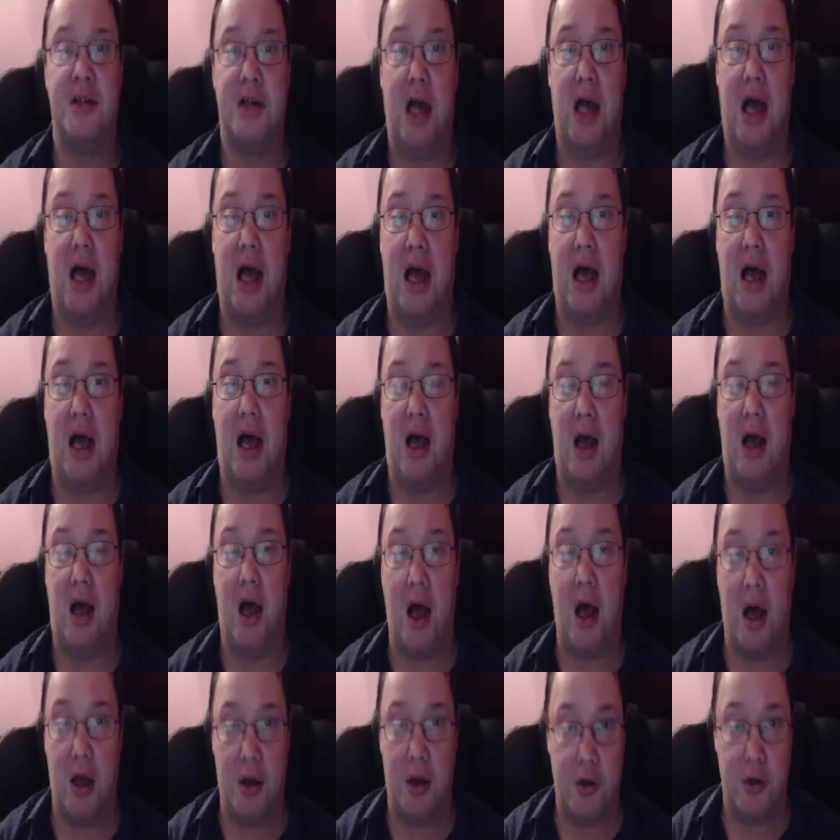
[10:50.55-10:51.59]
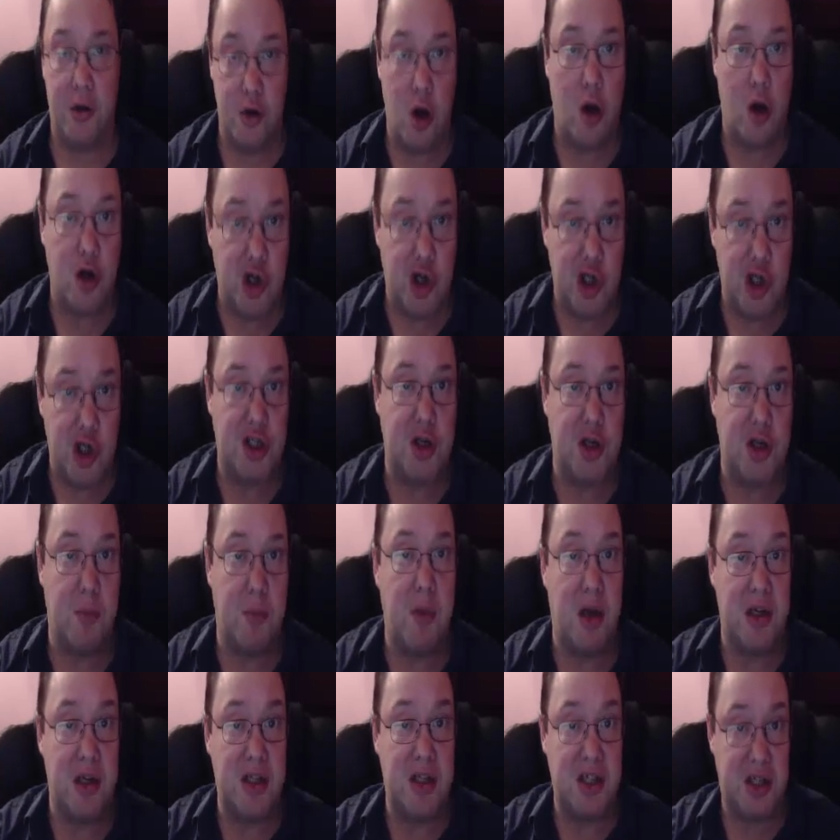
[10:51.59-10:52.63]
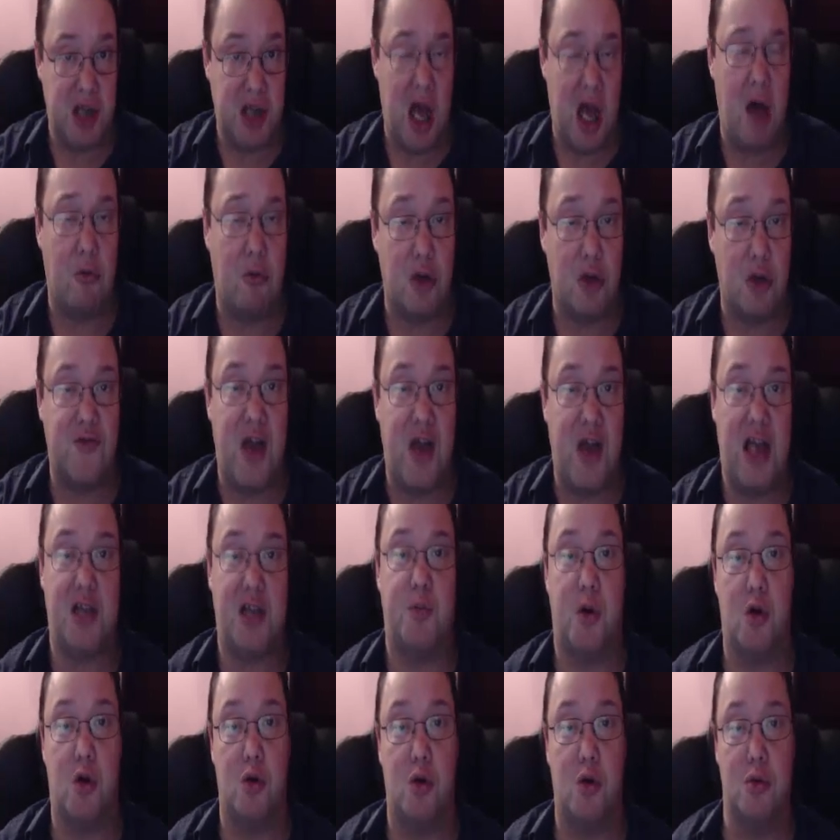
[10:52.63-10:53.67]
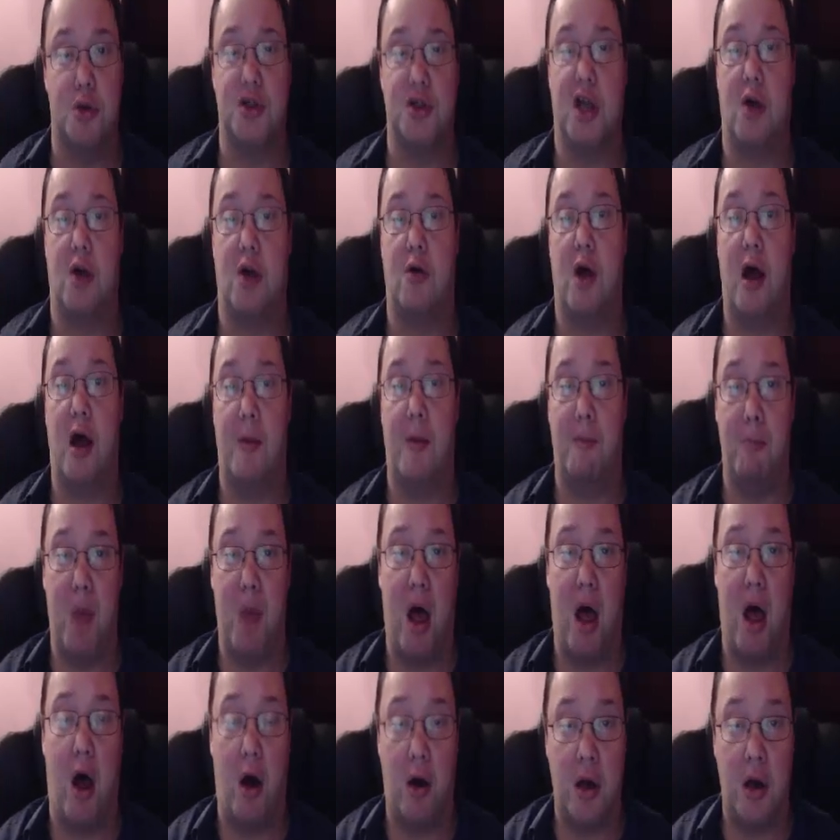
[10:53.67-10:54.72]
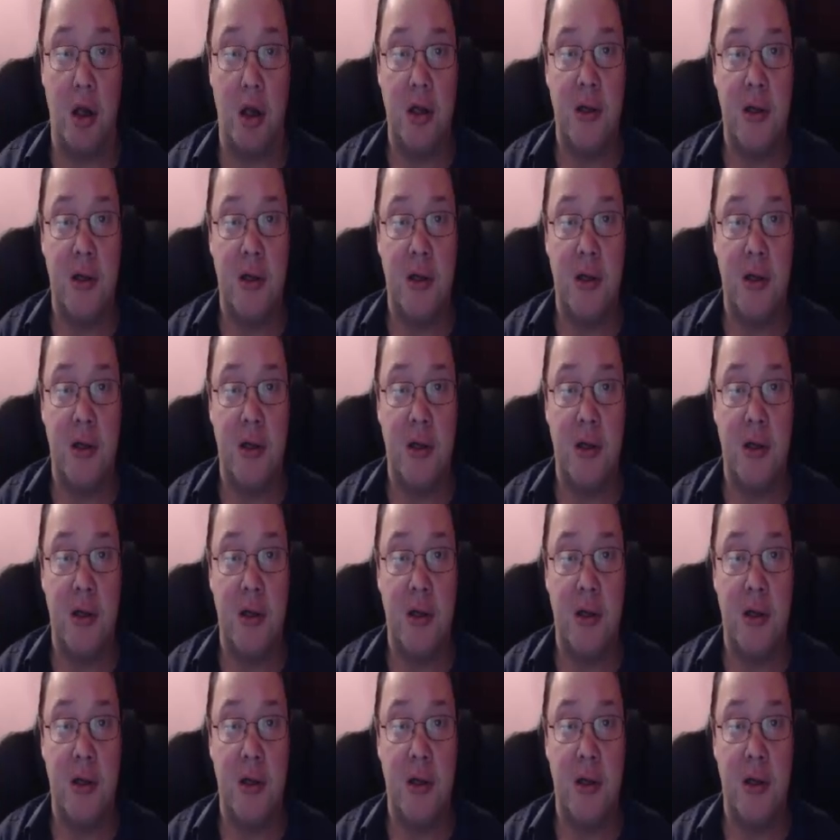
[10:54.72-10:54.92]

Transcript: not just among Star Wars fans, but also among